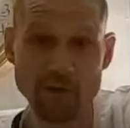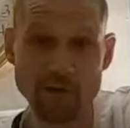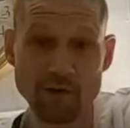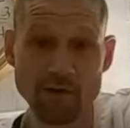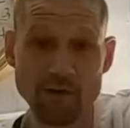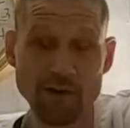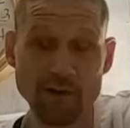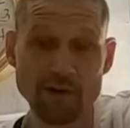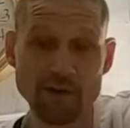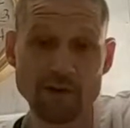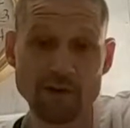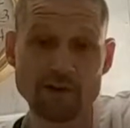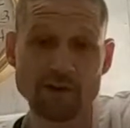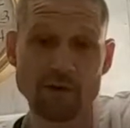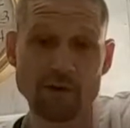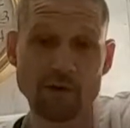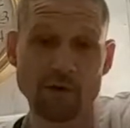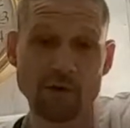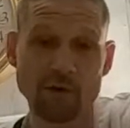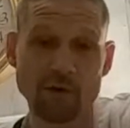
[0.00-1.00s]
And thank you to
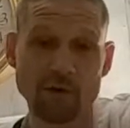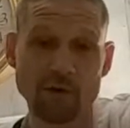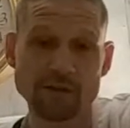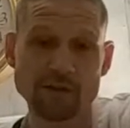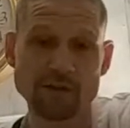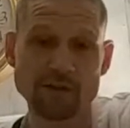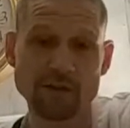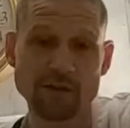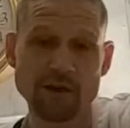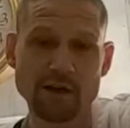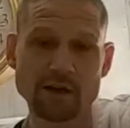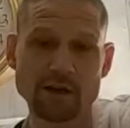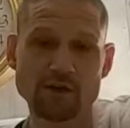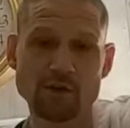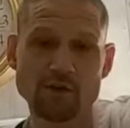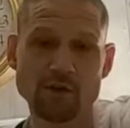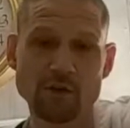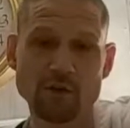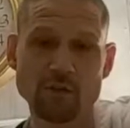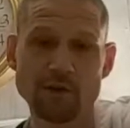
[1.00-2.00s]
Always
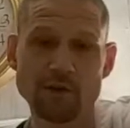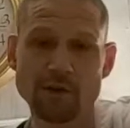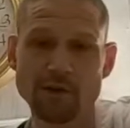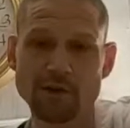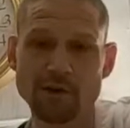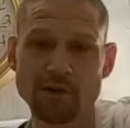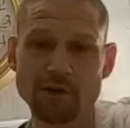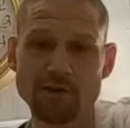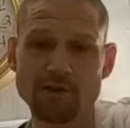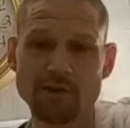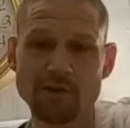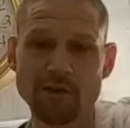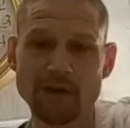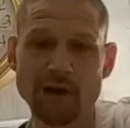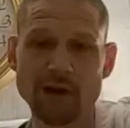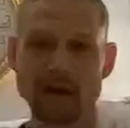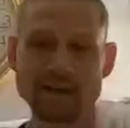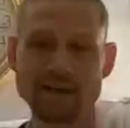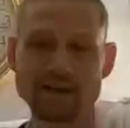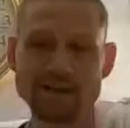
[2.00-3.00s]
Atum for
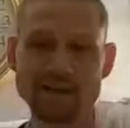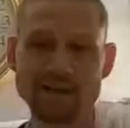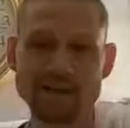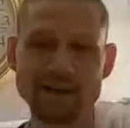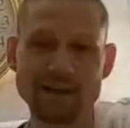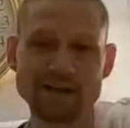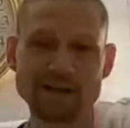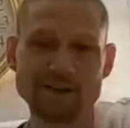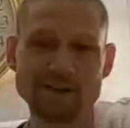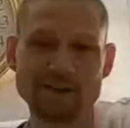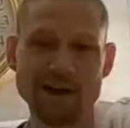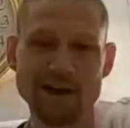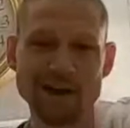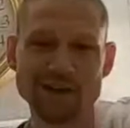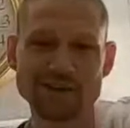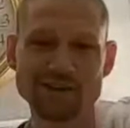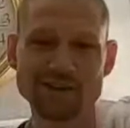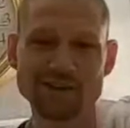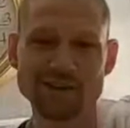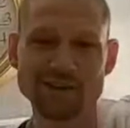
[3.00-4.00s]
that
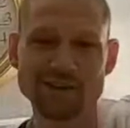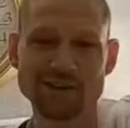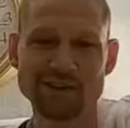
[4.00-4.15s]
interaction.